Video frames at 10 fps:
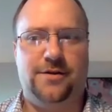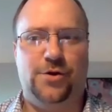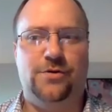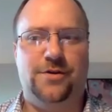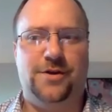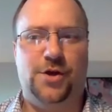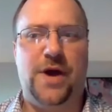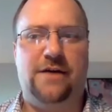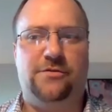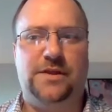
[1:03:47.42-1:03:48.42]
you
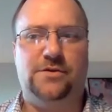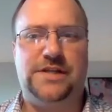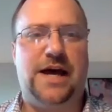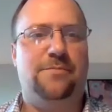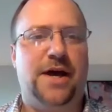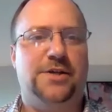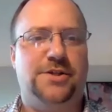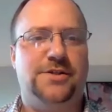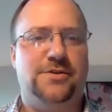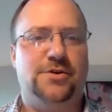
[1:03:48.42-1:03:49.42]
have to be in those top
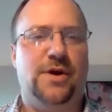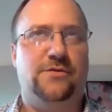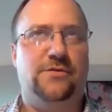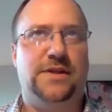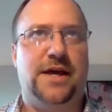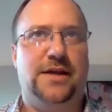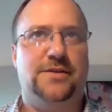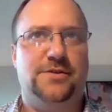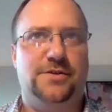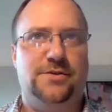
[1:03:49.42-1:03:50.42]
notch, or you have to be in
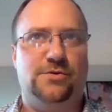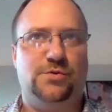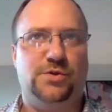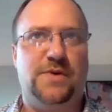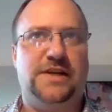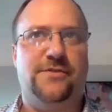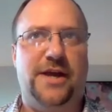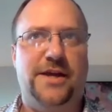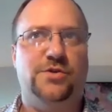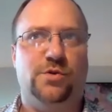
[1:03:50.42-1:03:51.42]
those respective
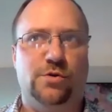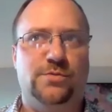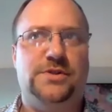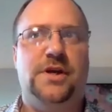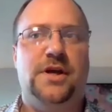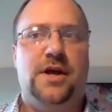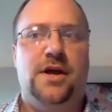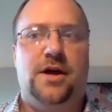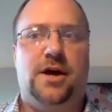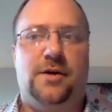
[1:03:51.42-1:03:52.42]
age groups.
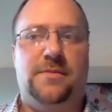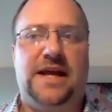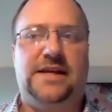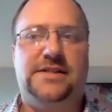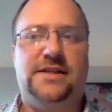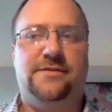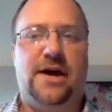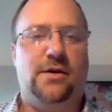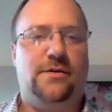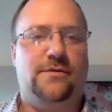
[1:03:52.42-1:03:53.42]
And I can see the
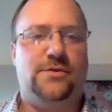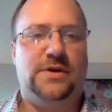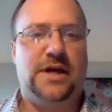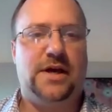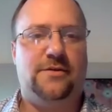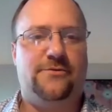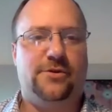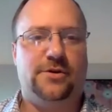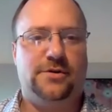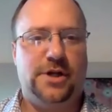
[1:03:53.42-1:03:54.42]
value of doing that
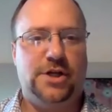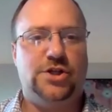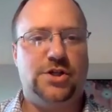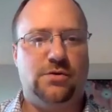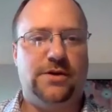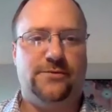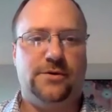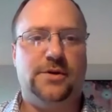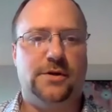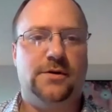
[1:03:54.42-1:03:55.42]
for each show
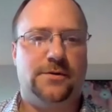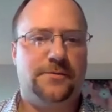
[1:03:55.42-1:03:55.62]
differently.